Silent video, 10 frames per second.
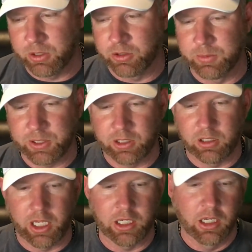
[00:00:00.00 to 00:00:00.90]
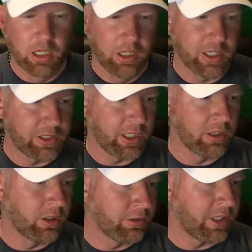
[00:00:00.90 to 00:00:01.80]
groups and they're like, they see a
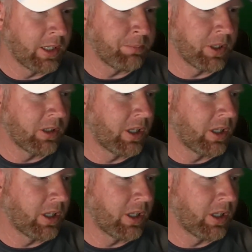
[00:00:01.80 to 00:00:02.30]
little dip and they're